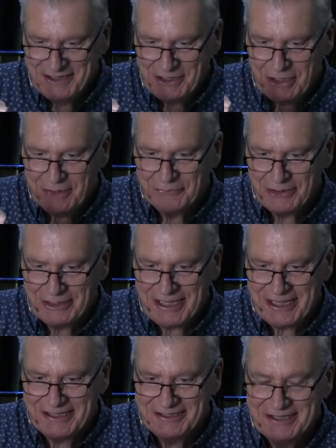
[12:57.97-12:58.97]
of the
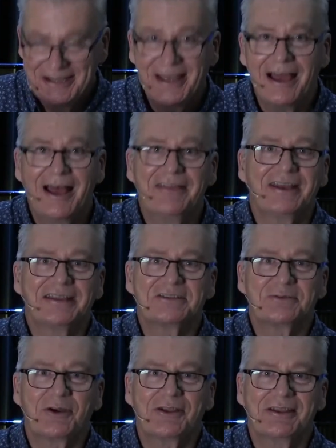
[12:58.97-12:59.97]
land, and that's
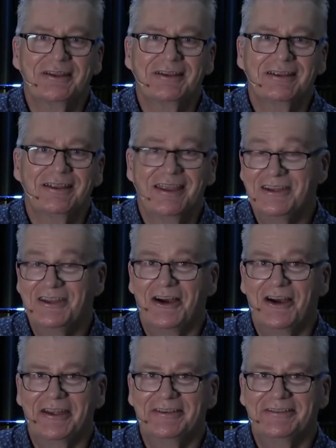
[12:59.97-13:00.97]
where he
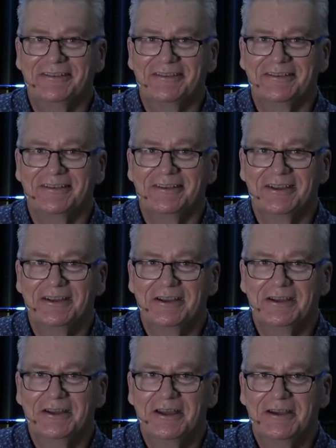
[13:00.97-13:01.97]
died.
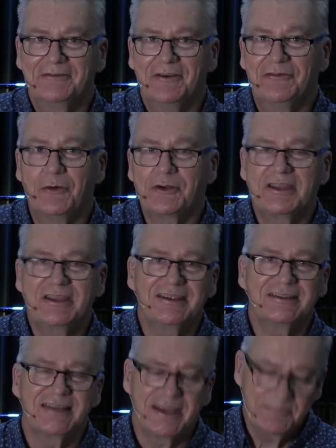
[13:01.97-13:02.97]
For 40
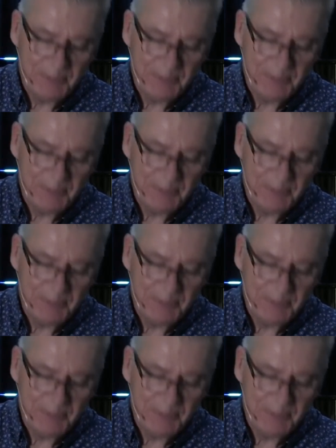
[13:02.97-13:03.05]
years, they'd